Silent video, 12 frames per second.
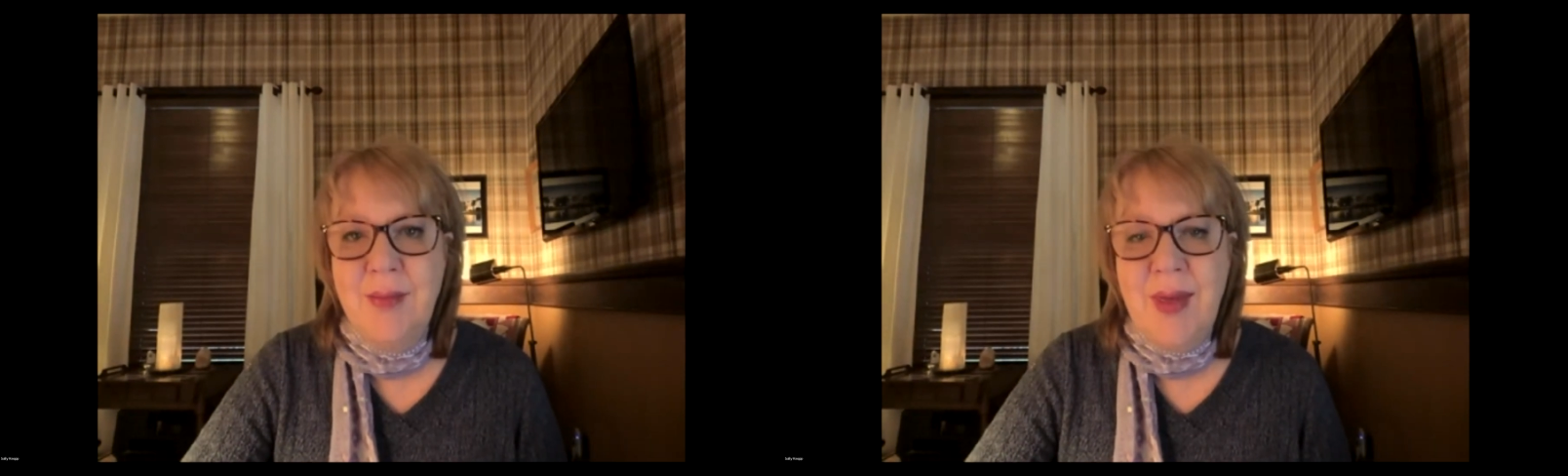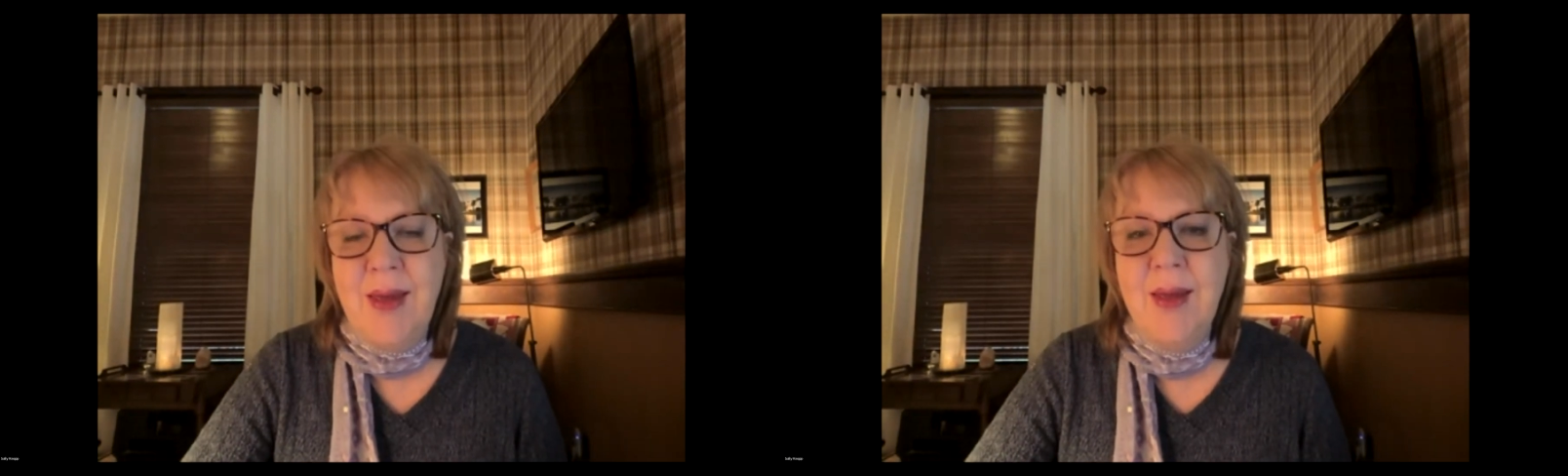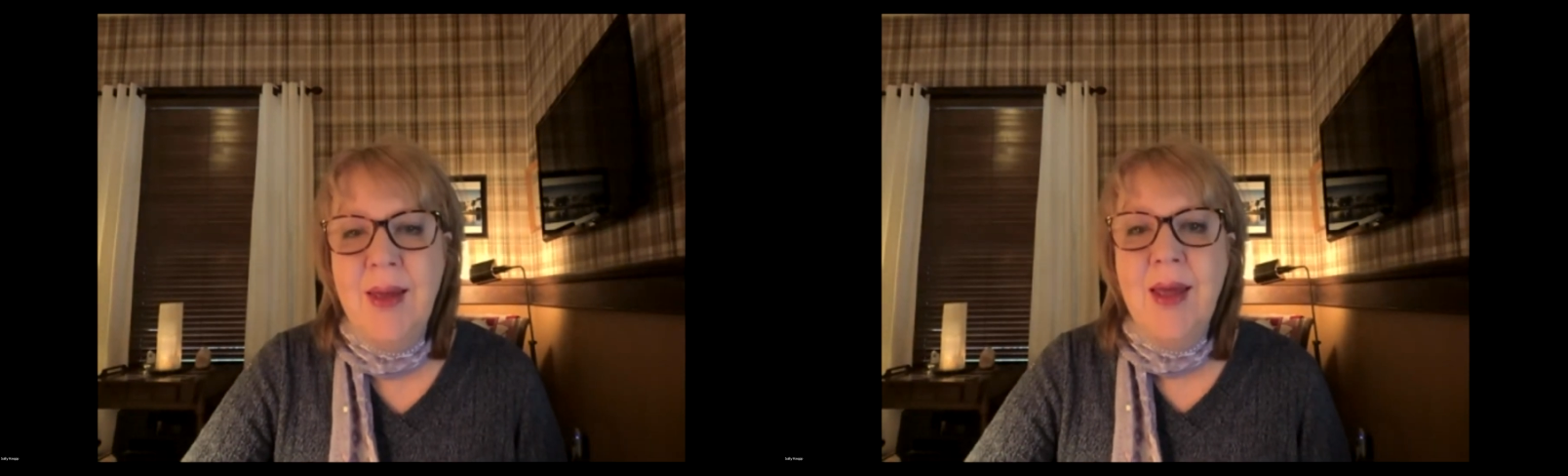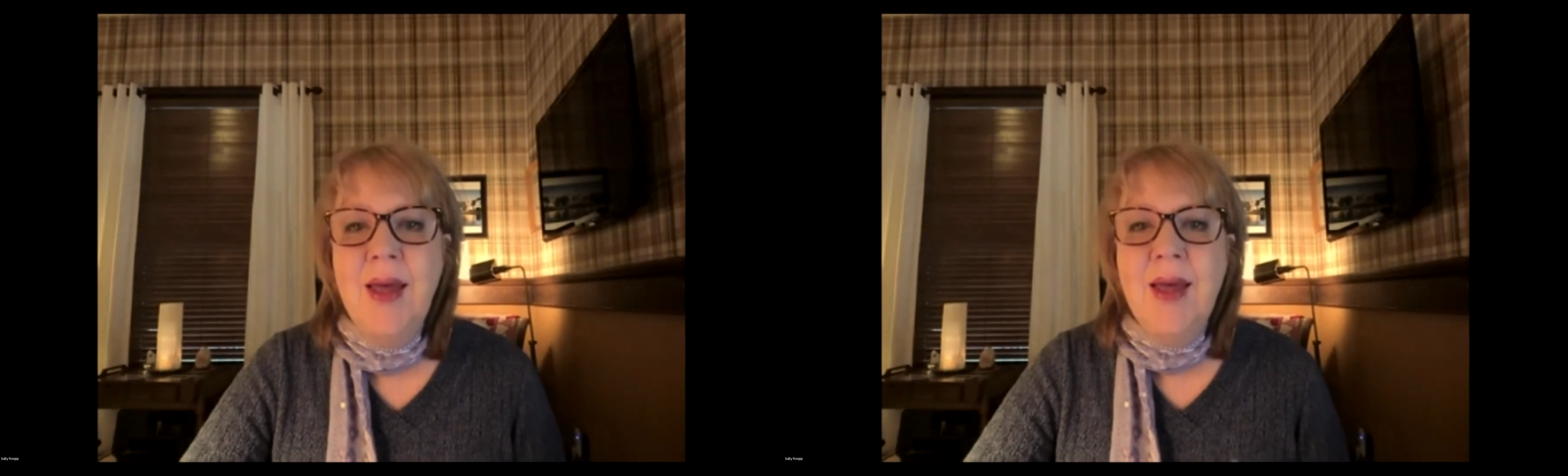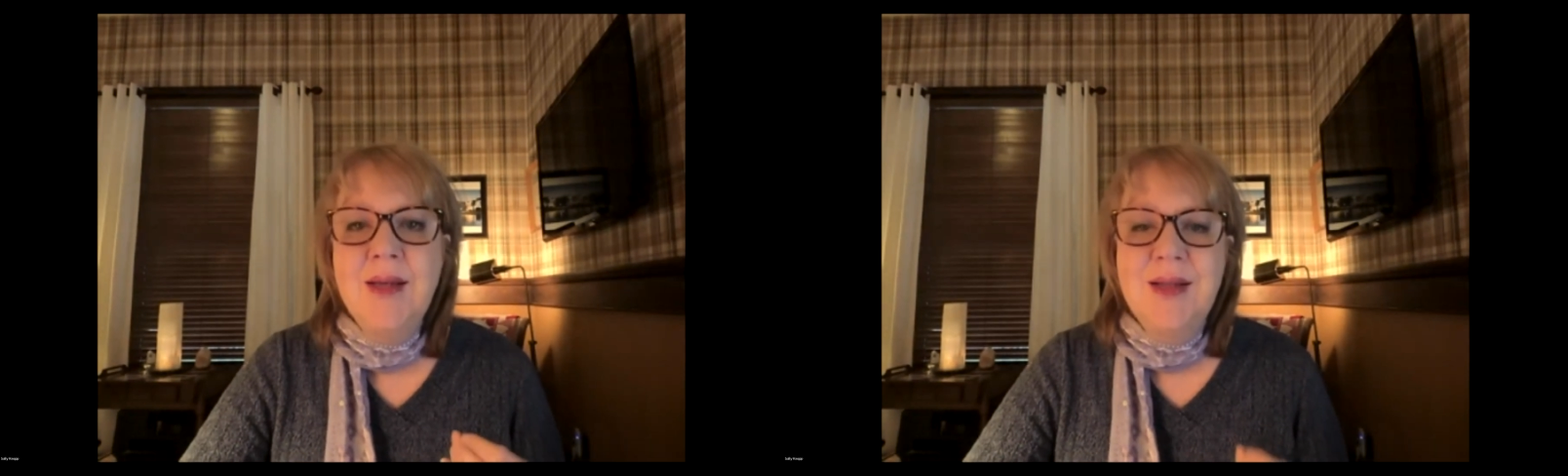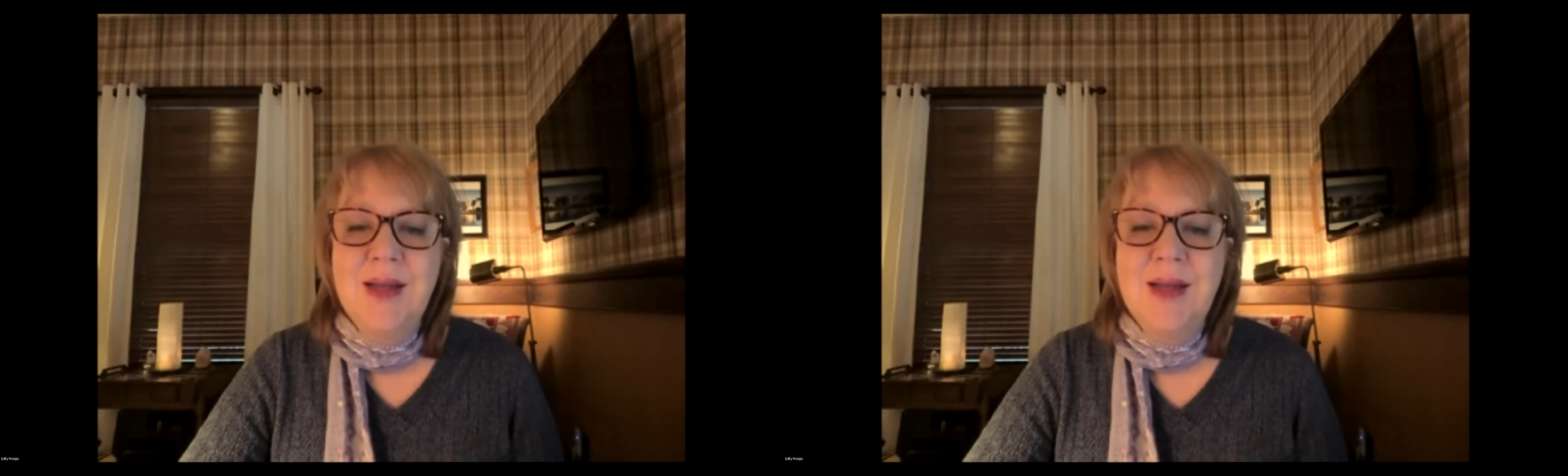me
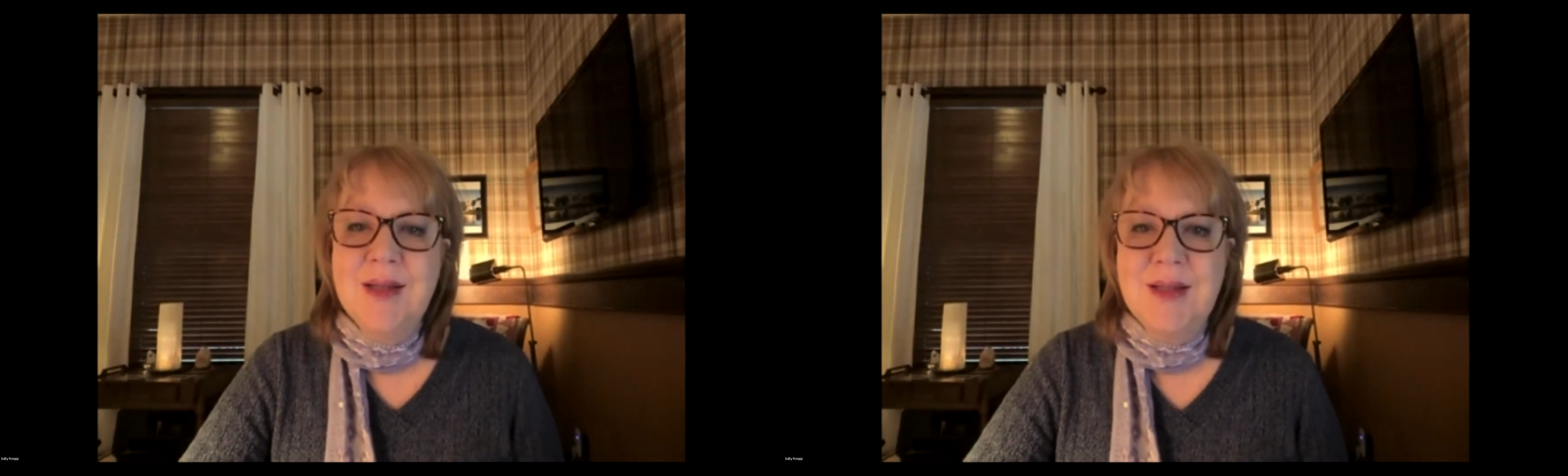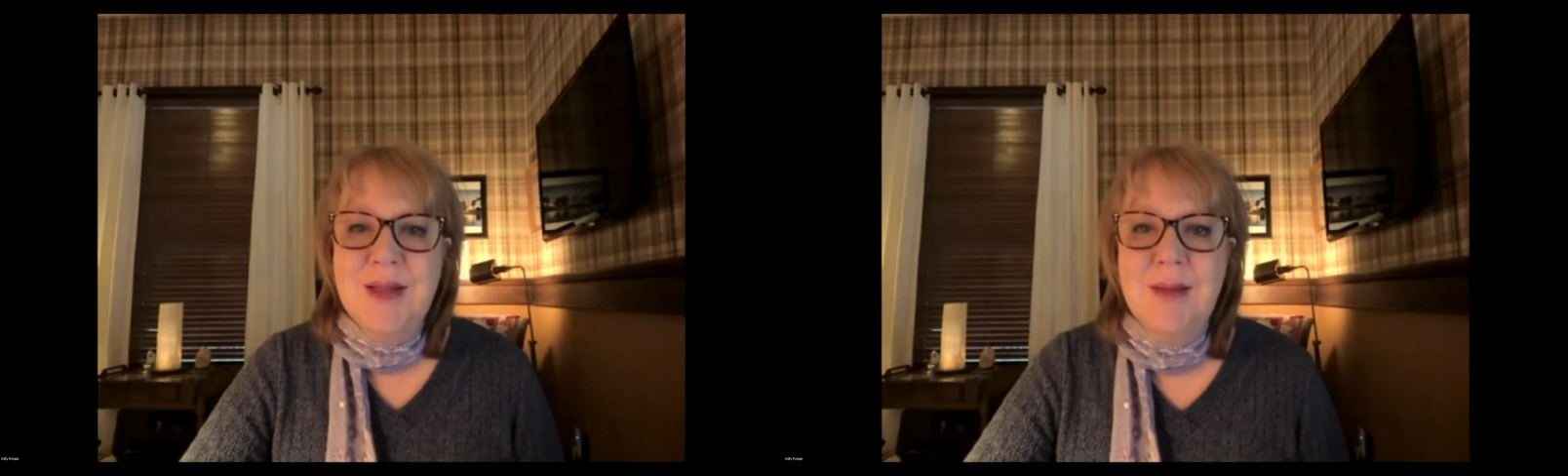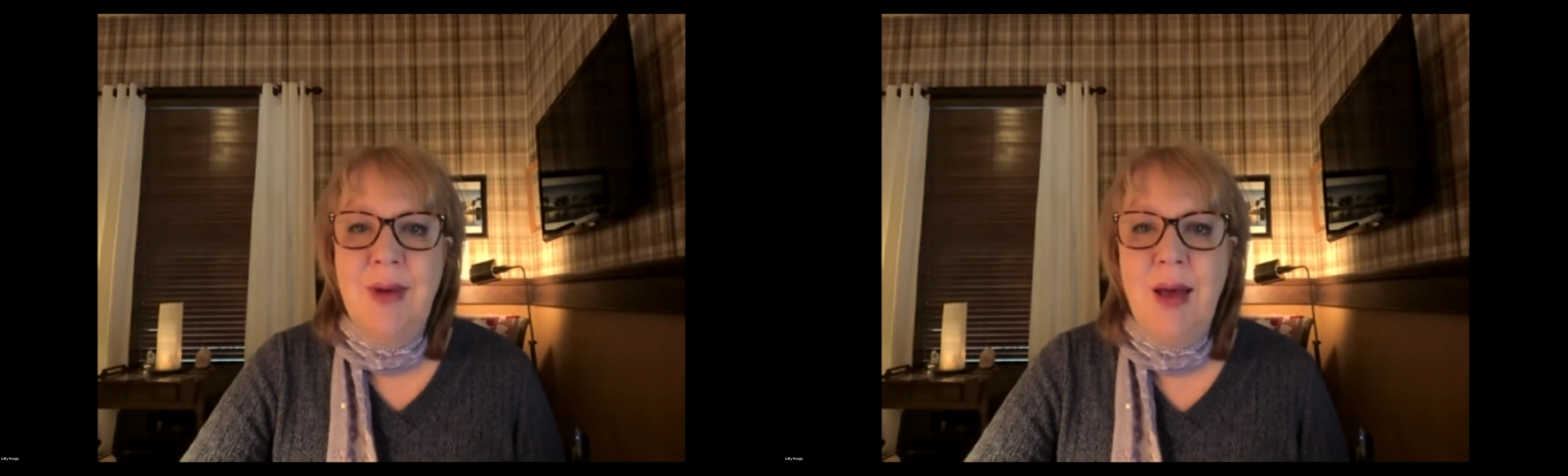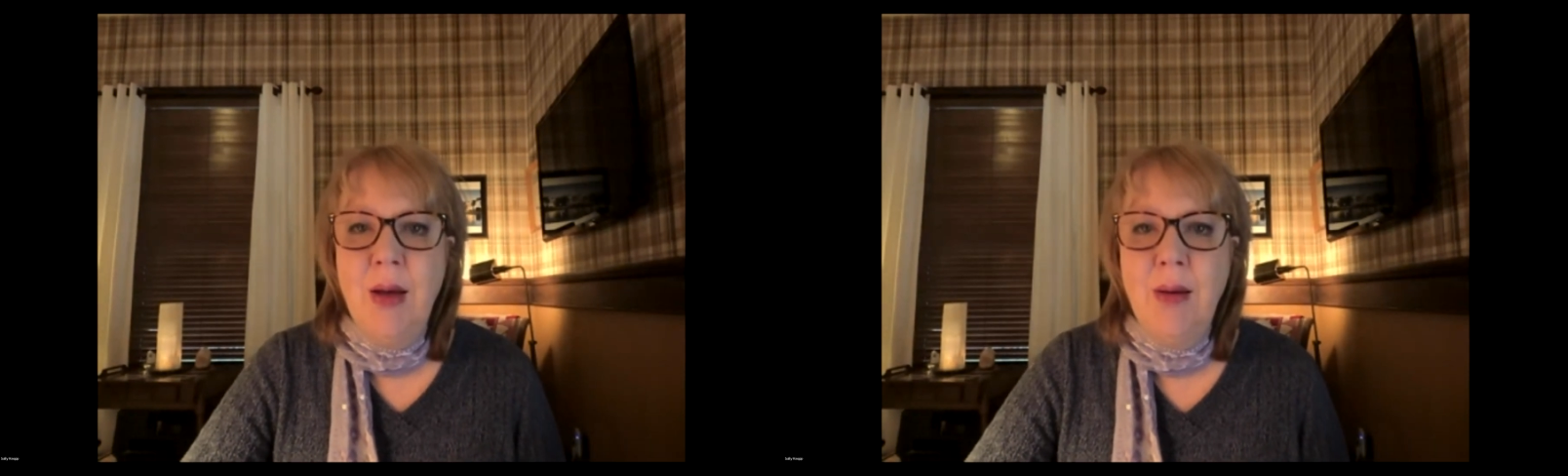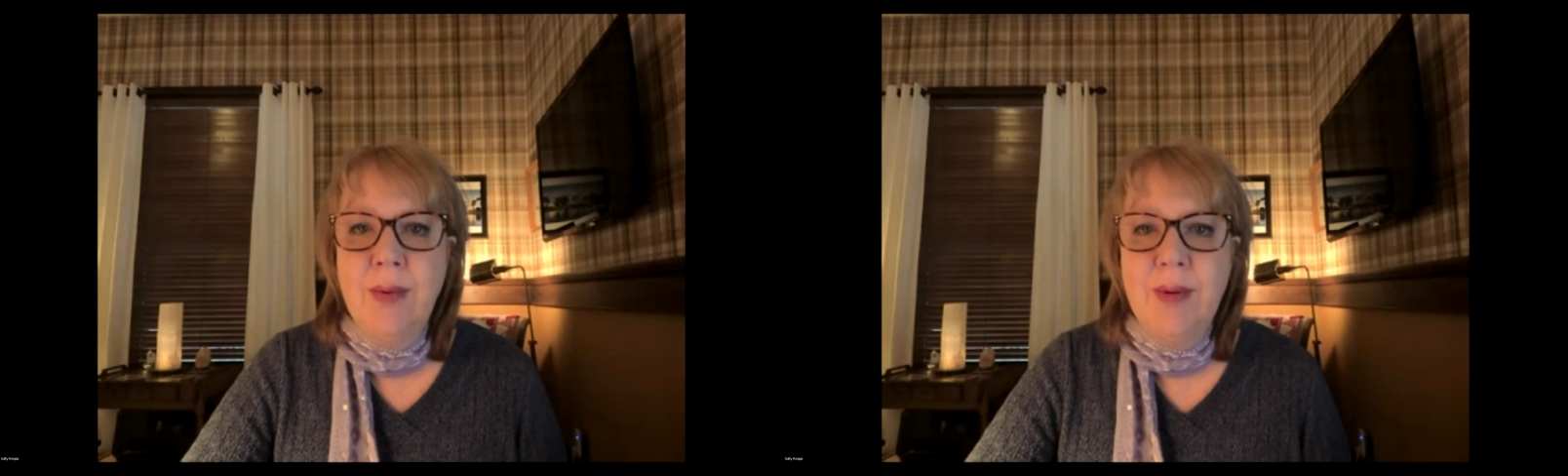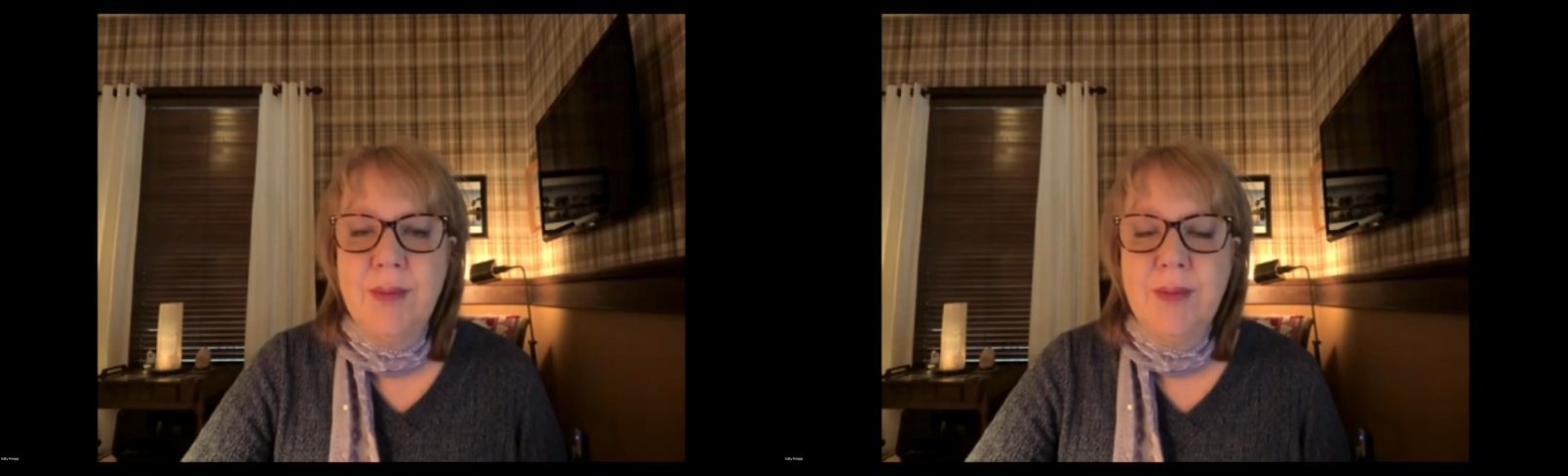to get some
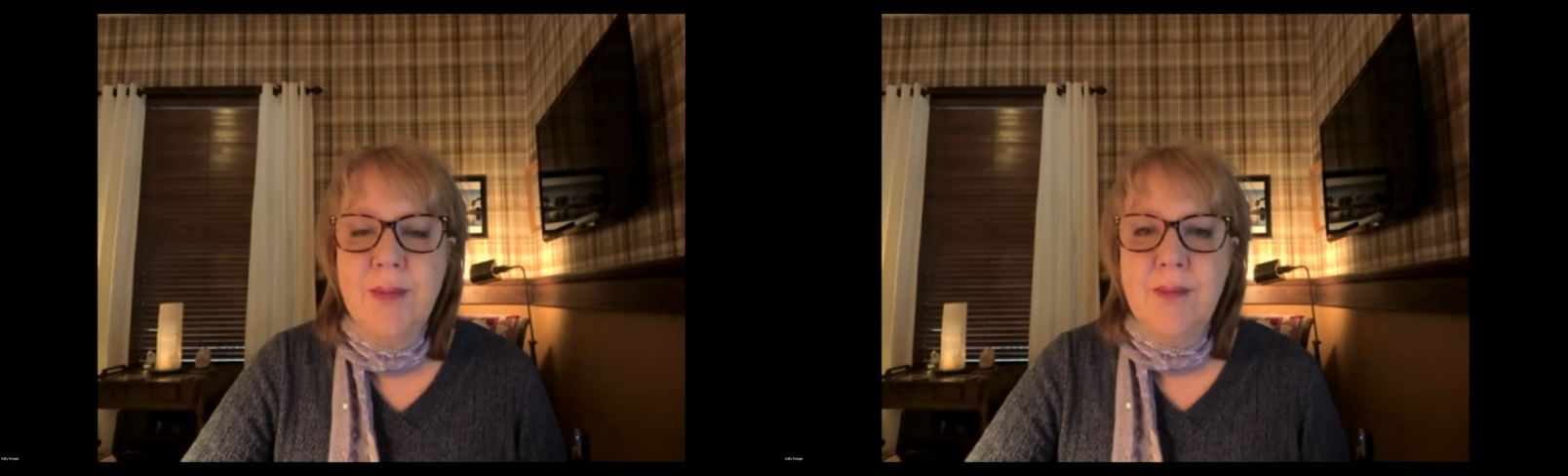help,